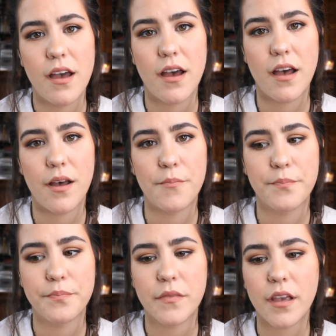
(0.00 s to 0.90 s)
Um,
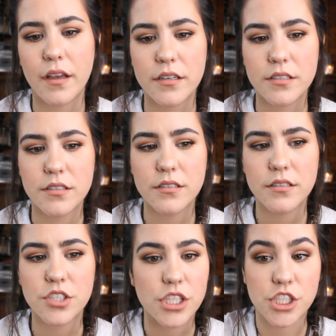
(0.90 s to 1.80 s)
and
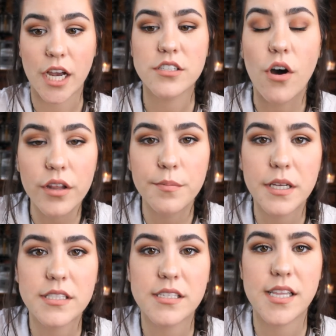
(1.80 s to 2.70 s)
she checked all the
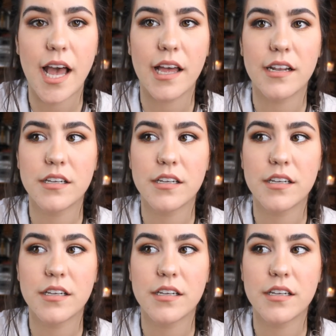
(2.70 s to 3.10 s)
places that